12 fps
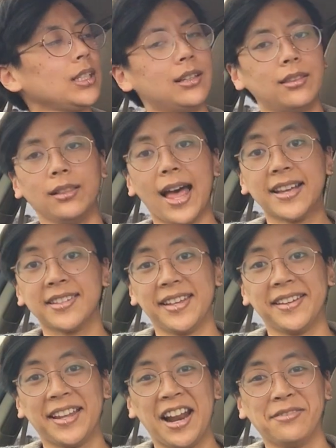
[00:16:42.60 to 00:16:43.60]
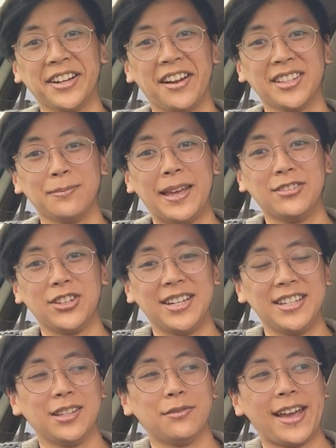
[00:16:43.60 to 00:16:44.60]
The last thing that I forgot to mention
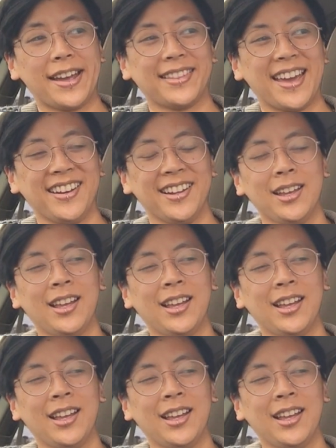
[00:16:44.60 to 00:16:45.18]
is the fact that